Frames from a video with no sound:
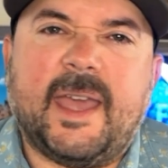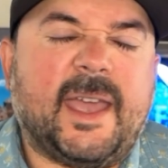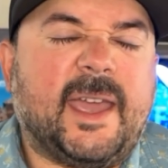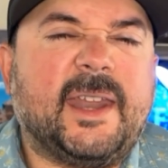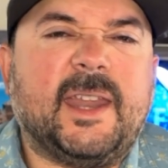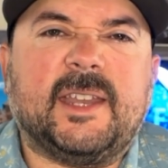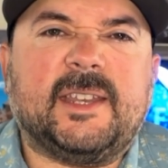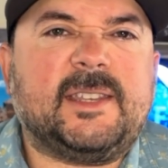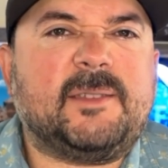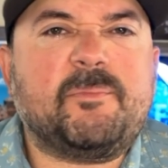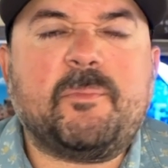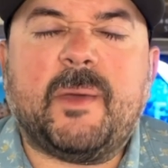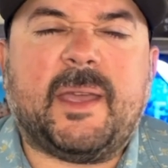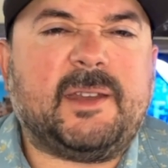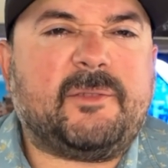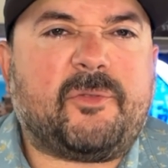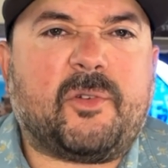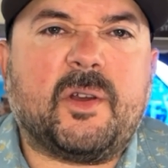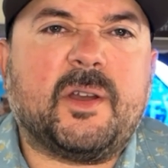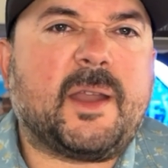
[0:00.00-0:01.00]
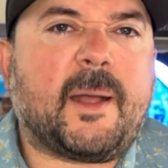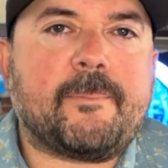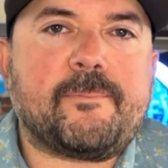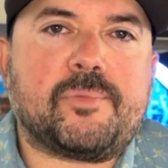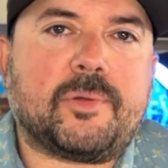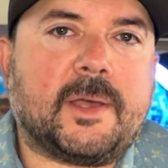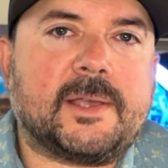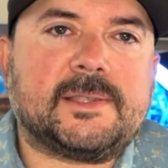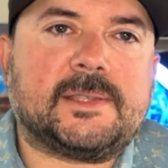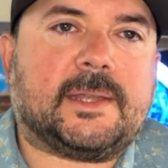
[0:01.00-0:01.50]
and it made for an
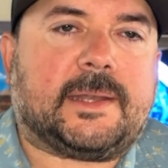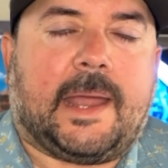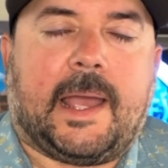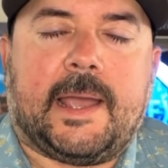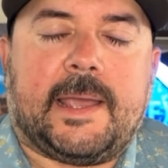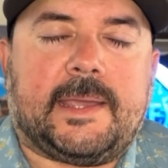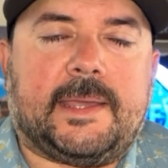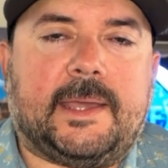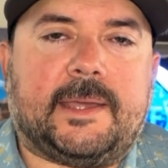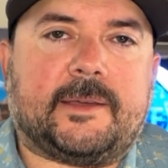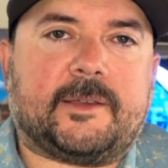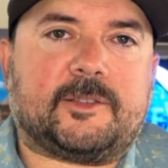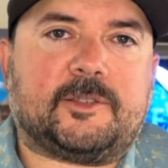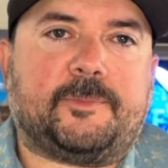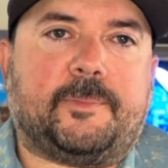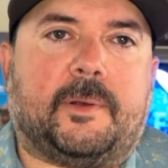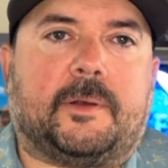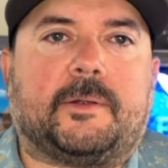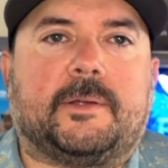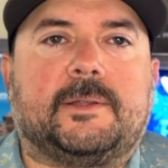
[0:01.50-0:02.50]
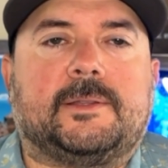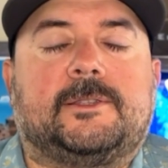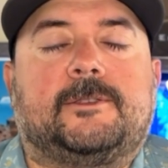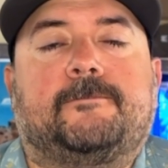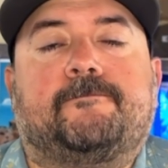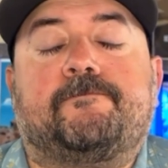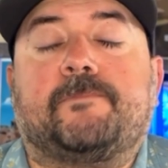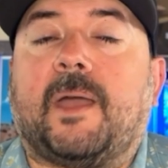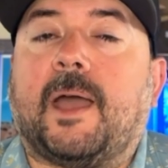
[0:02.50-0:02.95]
unpleasant hiking experience.